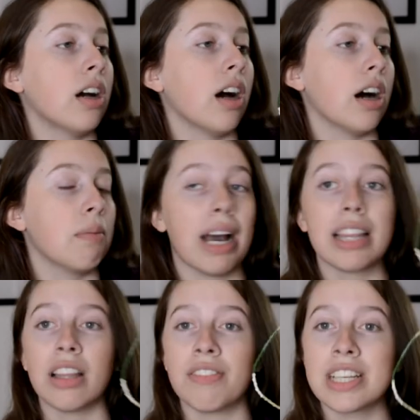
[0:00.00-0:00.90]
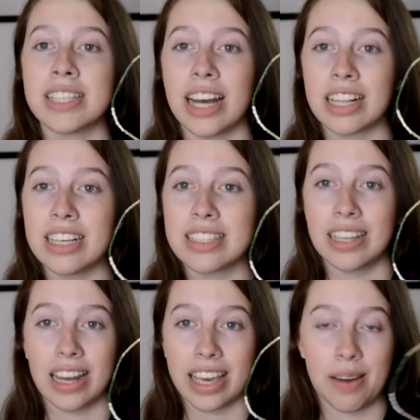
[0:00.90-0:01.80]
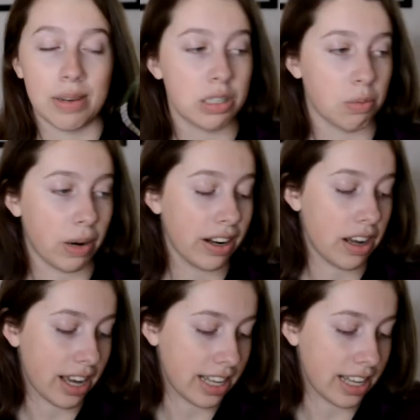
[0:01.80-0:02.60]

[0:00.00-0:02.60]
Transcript: Um, I love this necklace and I can't wait to wear it.